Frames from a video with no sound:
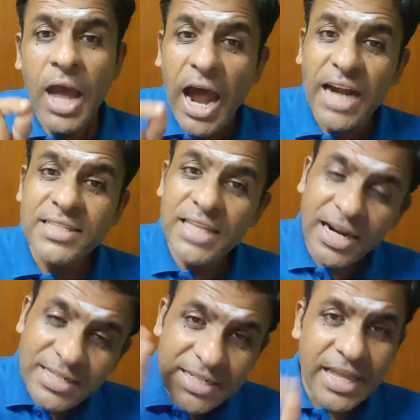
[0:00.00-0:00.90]
And
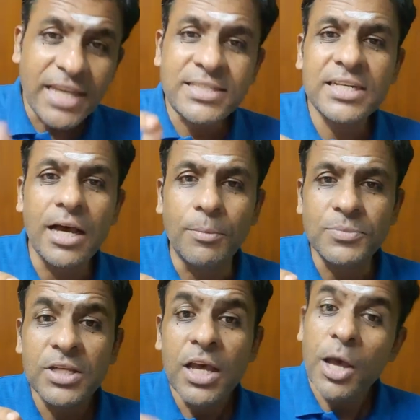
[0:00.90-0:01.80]
that taste
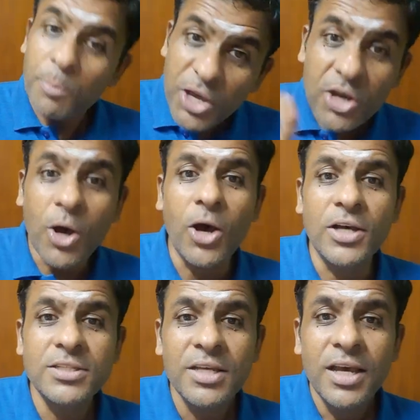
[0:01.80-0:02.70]
comes
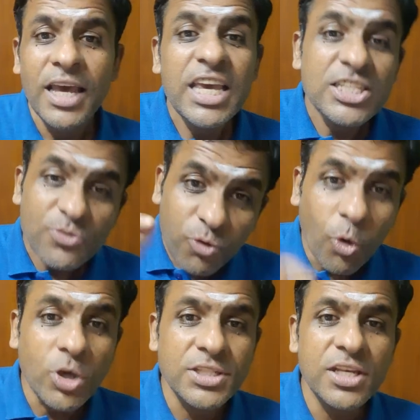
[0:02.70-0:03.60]
because he's
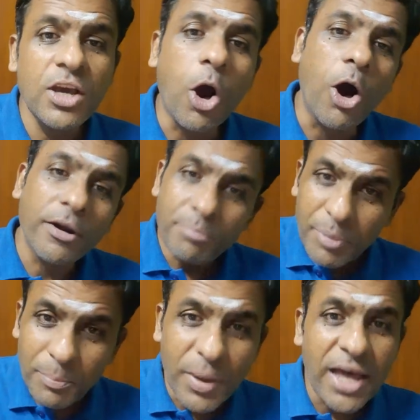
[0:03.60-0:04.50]
focusing on
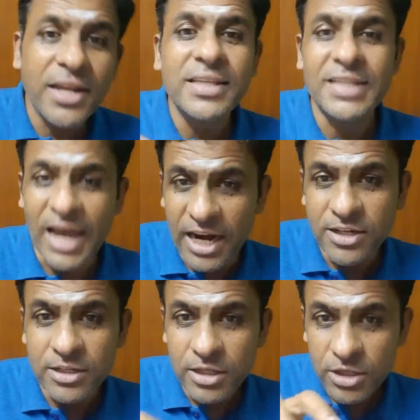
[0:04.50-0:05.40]
preparing
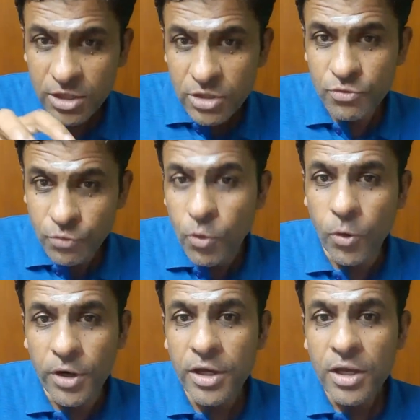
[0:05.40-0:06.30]
that
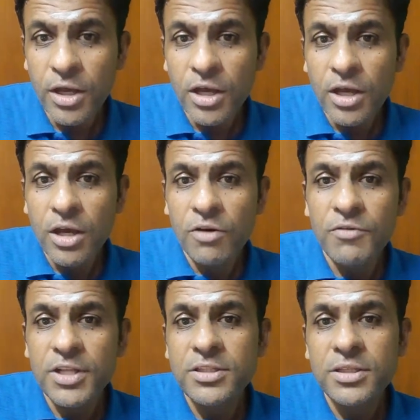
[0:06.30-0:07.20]
food
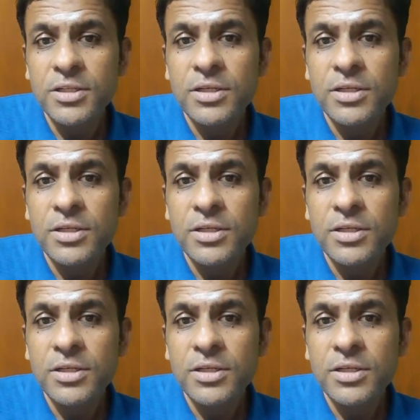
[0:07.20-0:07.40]
with